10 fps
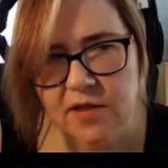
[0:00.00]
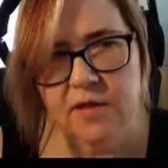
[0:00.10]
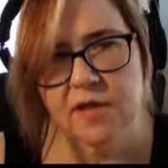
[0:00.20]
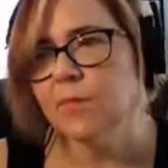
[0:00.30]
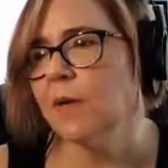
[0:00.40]

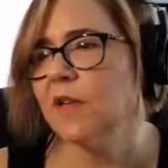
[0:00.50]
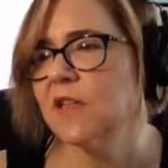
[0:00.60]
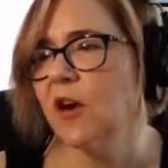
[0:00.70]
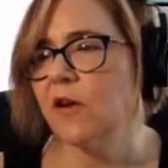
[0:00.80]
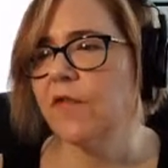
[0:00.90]
Sometimes it's
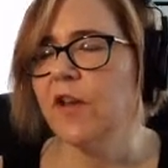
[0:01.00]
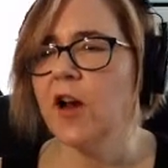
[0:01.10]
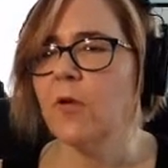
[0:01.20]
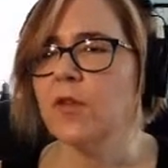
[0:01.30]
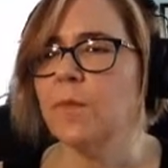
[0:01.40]
hard to figure
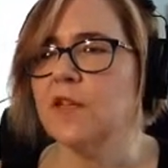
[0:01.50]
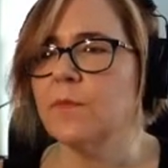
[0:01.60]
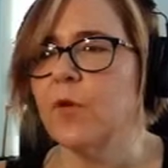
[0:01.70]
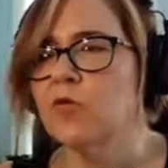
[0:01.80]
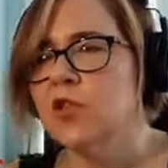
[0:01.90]
out what the best
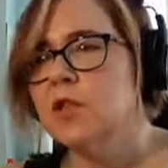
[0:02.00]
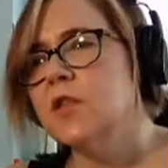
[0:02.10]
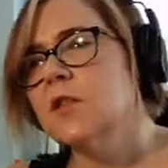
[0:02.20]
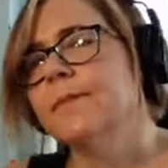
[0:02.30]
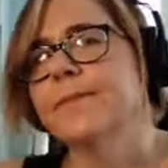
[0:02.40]
approach is.